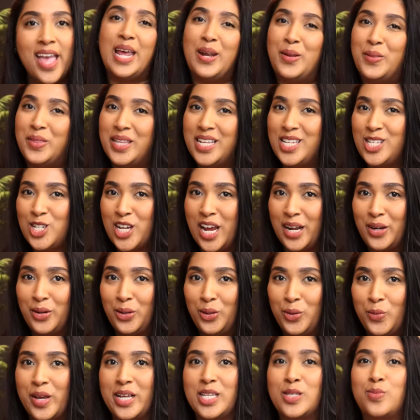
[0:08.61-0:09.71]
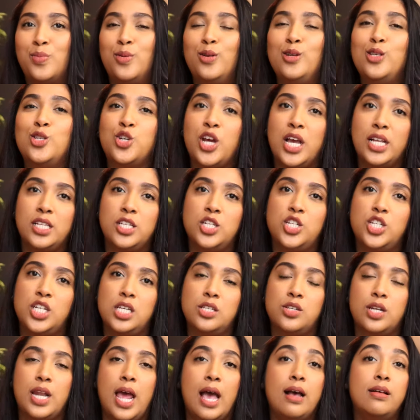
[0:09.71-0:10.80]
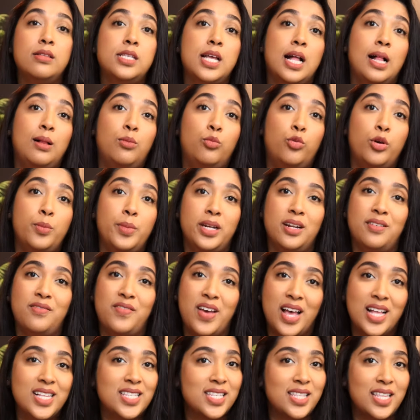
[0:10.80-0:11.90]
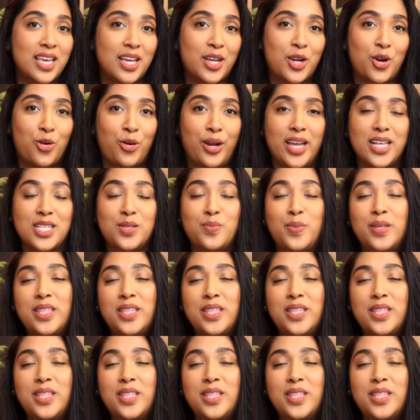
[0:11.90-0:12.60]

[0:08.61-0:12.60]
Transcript: And on this channel, we explore strategies on how to help women advance in their careers,